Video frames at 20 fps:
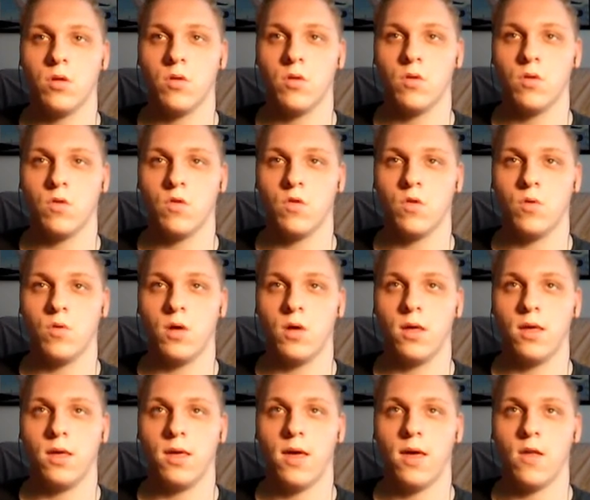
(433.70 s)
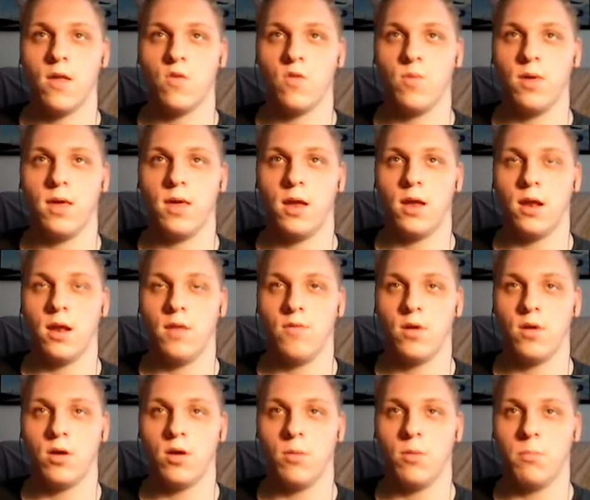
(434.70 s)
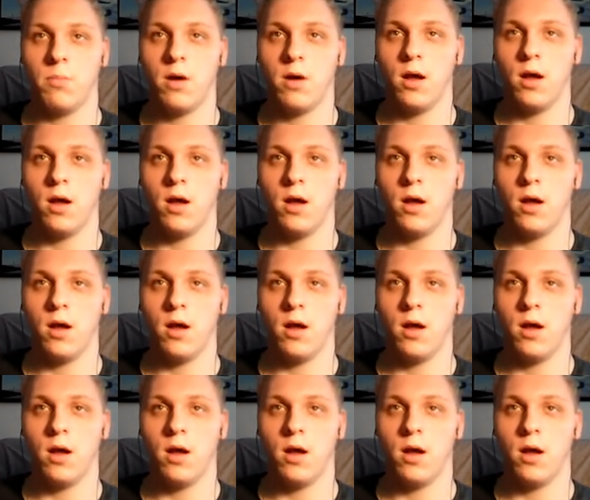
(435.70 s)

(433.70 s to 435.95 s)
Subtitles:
So I guess we cannot even compile